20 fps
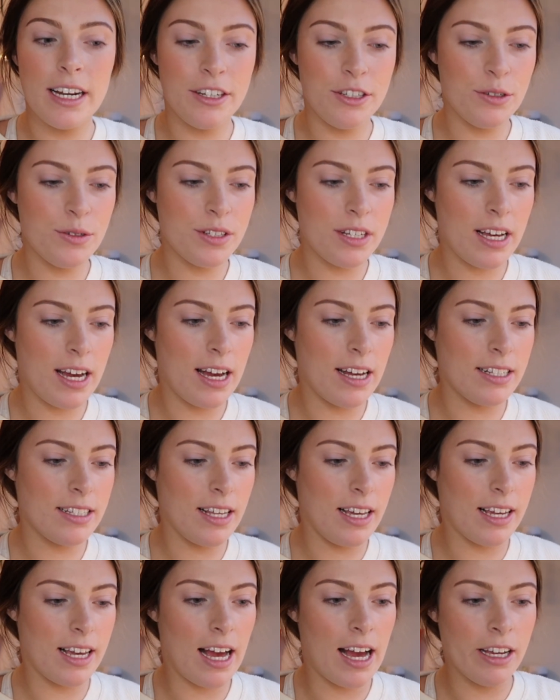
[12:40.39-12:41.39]
and use it as
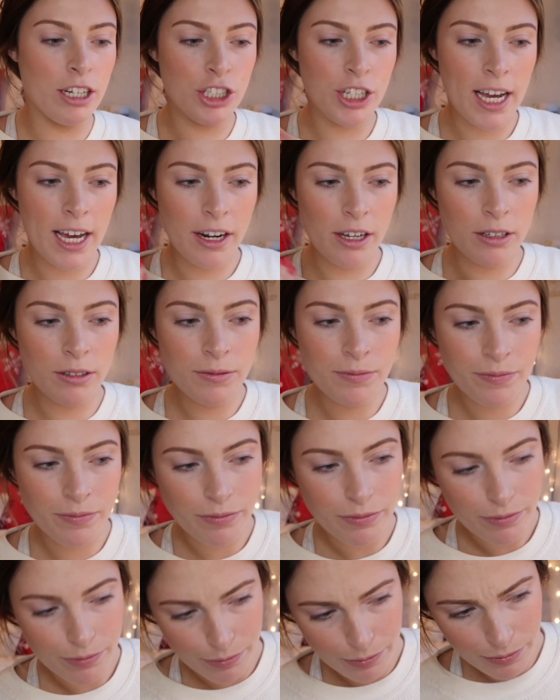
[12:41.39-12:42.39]
like eyeshadow,
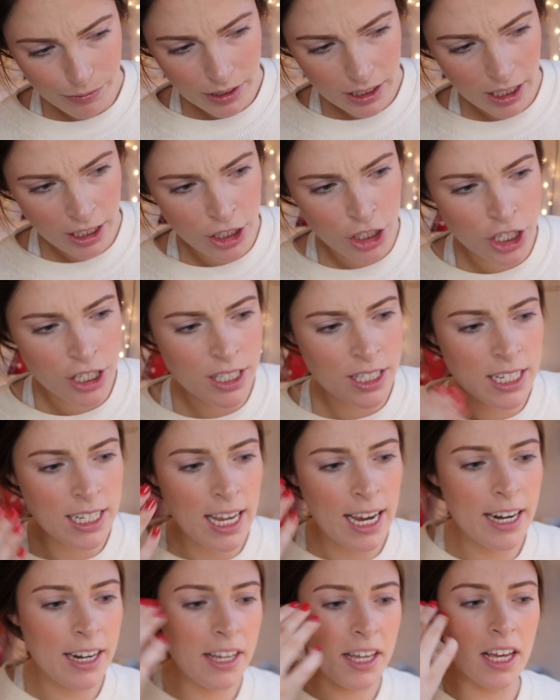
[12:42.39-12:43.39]
just to
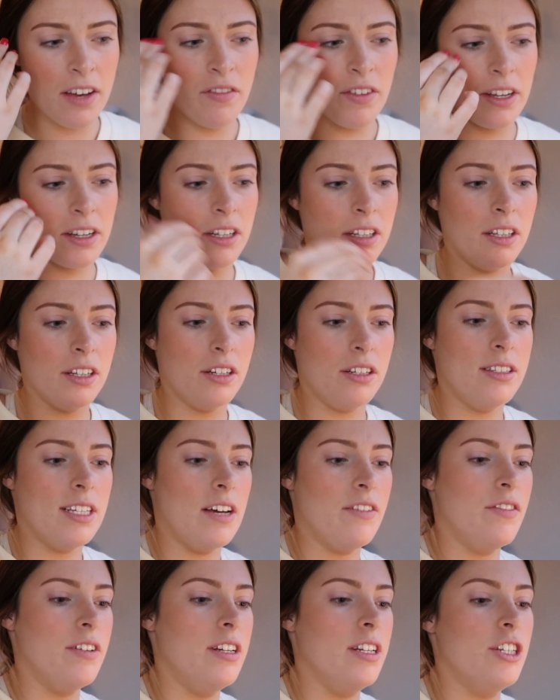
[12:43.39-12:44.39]
kind of give like a little
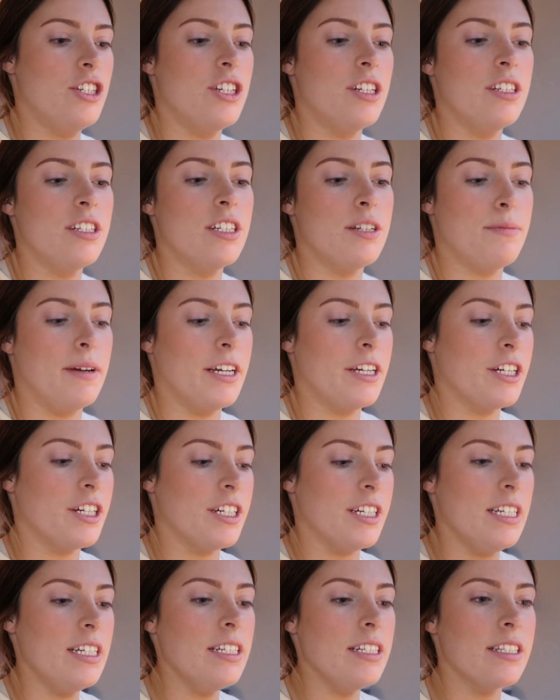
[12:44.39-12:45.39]
definition to my
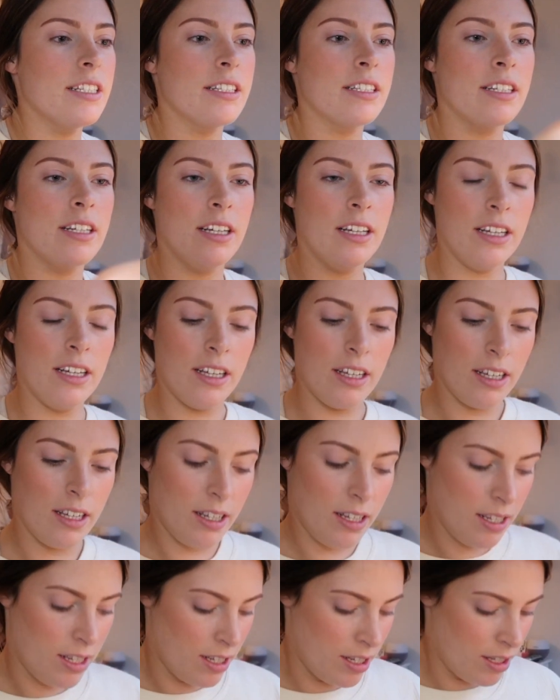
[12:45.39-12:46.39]
crease.
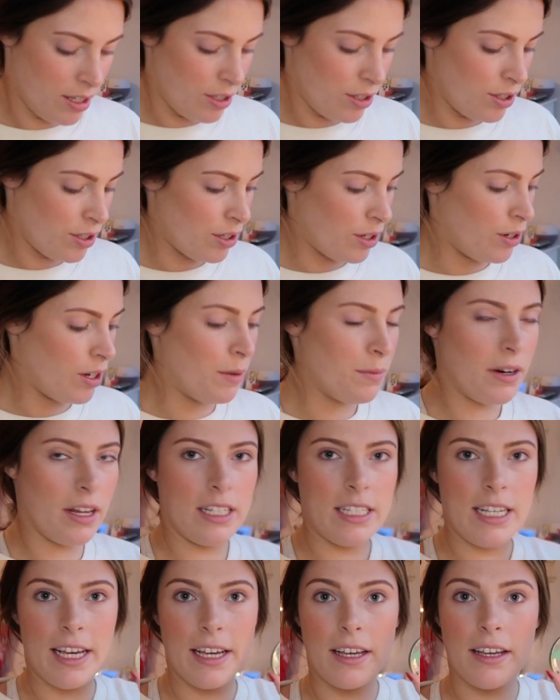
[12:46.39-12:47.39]
So I'm gonna
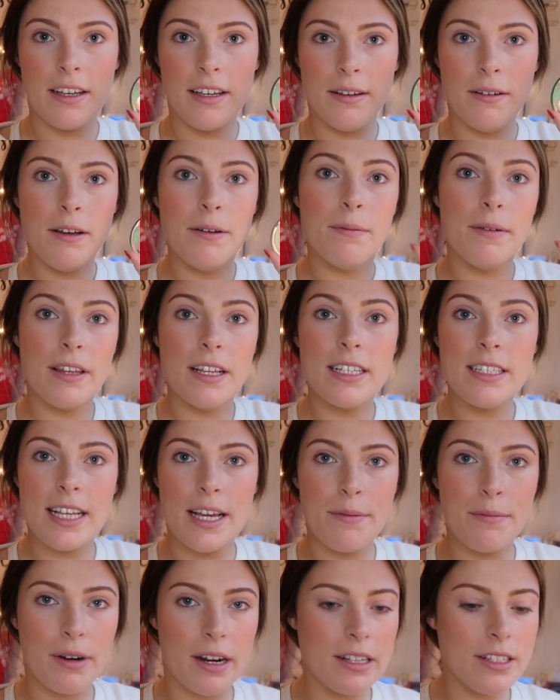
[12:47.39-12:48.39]
take the
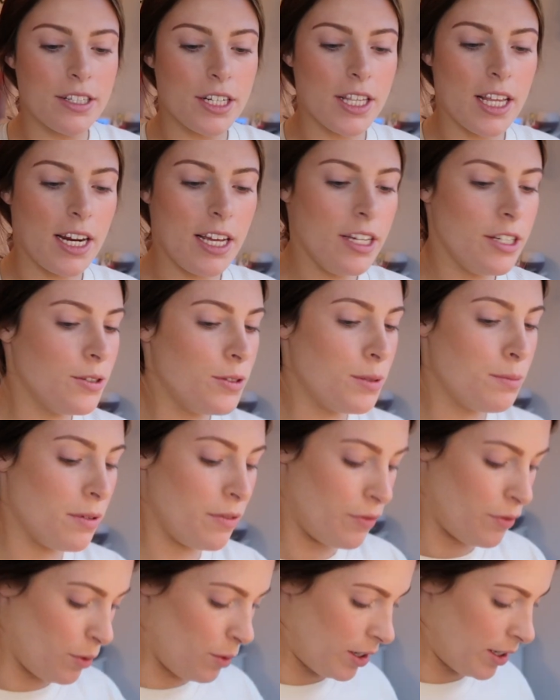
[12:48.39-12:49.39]
same bronzer that I used
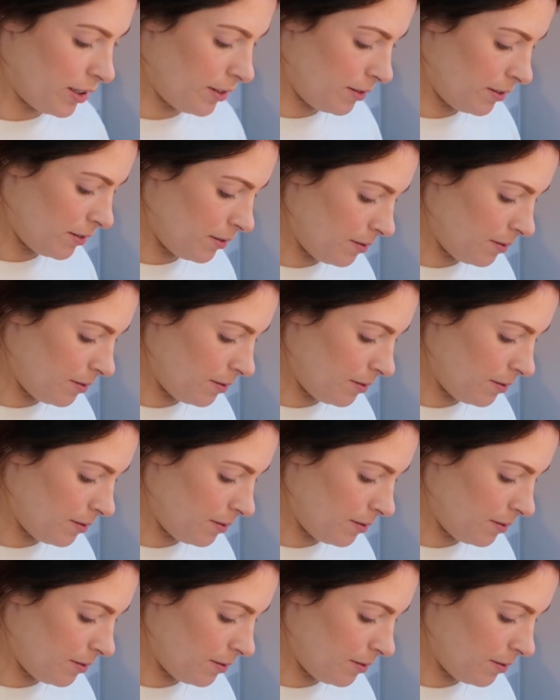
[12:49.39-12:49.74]
before,